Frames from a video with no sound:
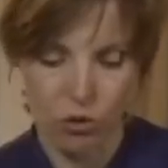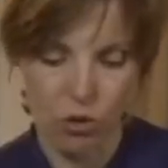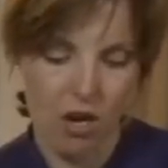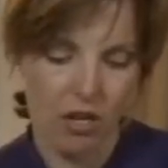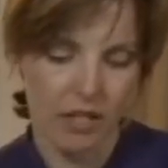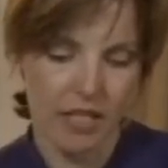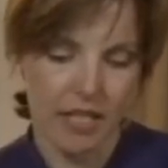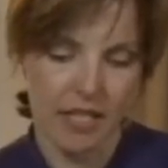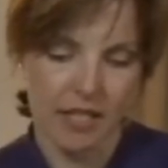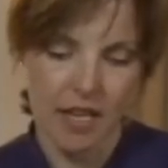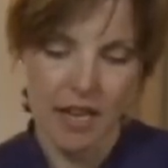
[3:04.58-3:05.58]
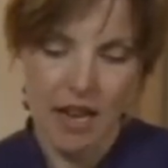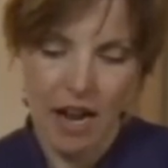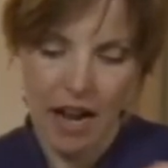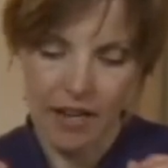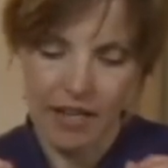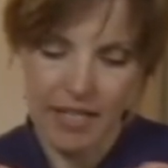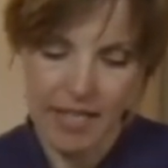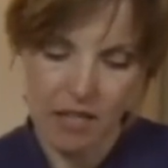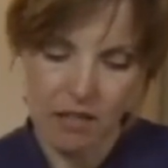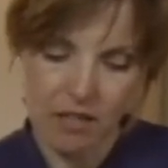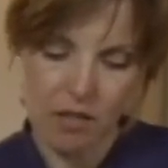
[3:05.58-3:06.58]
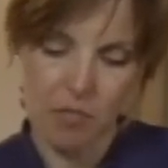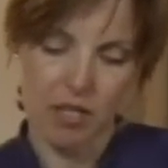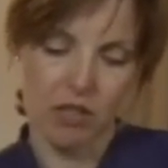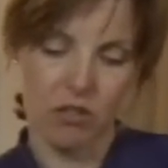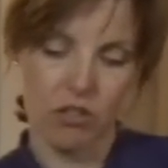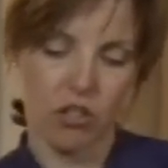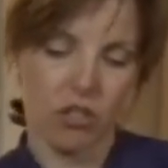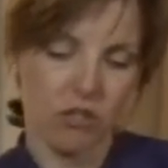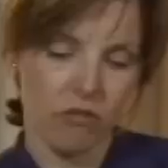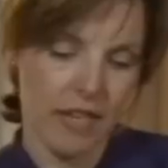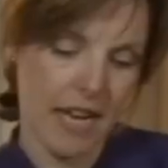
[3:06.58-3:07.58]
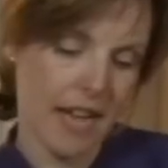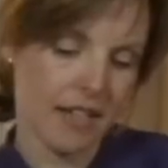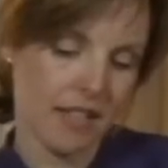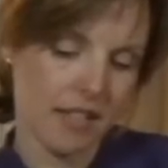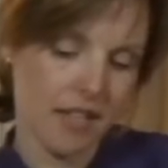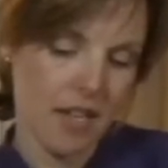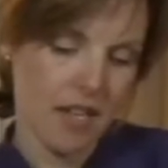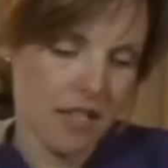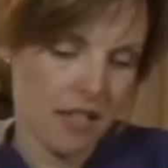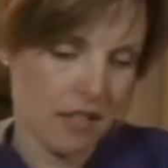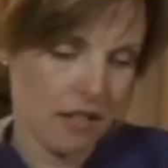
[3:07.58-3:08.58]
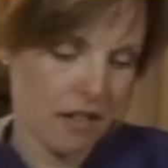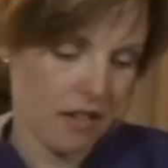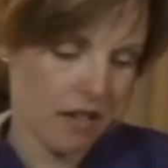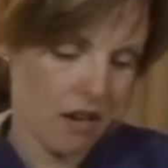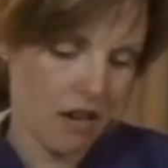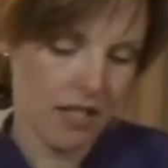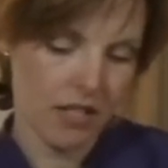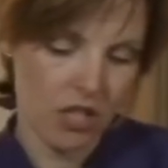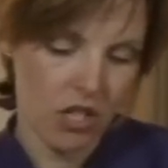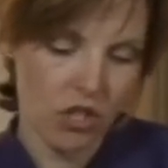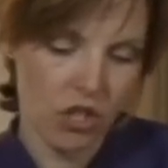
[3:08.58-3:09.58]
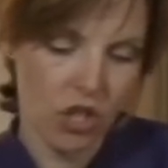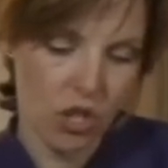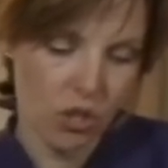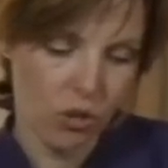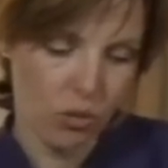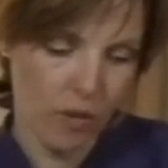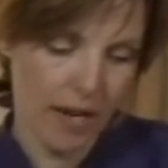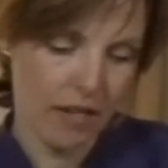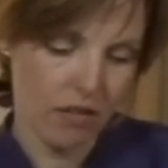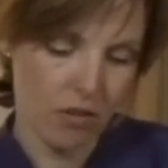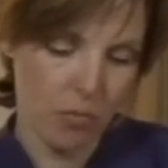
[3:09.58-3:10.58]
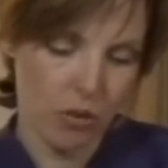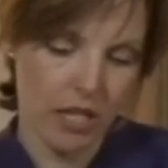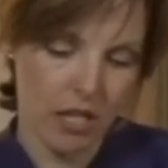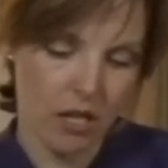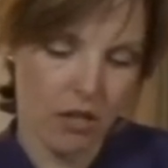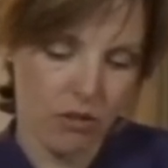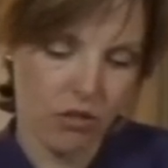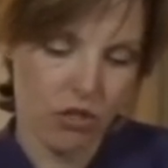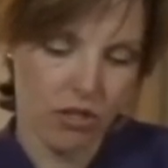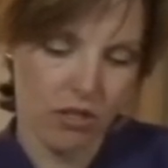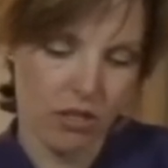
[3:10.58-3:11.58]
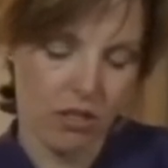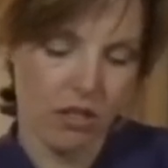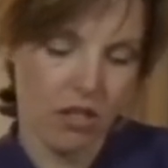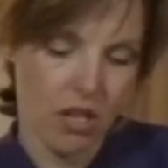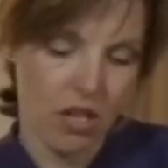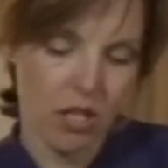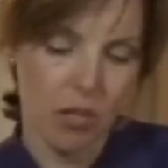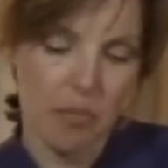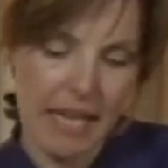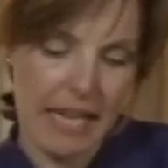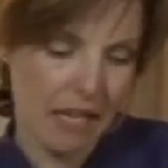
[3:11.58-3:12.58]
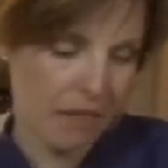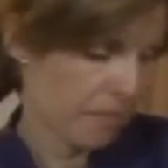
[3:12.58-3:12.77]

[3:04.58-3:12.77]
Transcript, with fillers: or hard it is, and it tells the muscles just to relax. It's a nice, secure way that the body knows just to, to be.